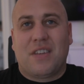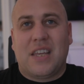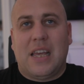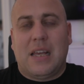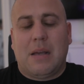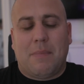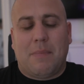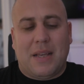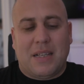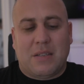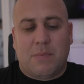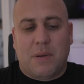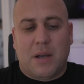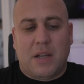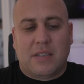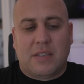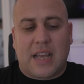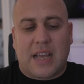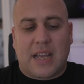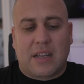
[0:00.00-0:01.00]
gigabits
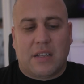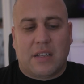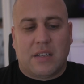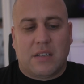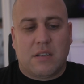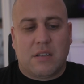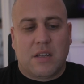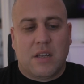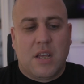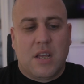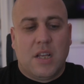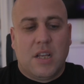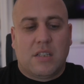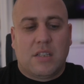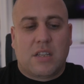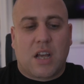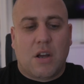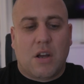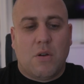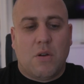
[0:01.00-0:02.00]
per second.
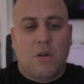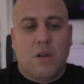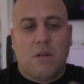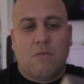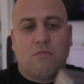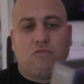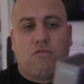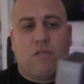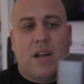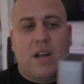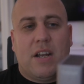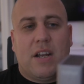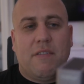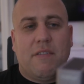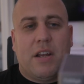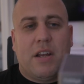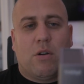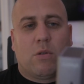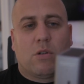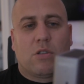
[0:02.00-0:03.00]
So really,
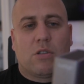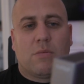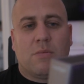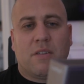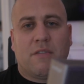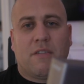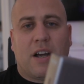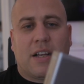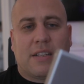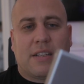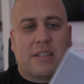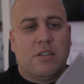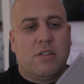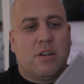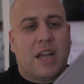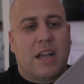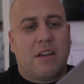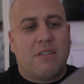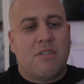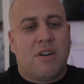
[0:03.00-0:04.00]
really awesome device. And
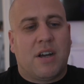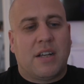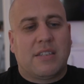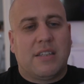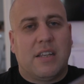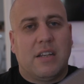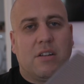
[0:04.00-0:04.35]
look how nice it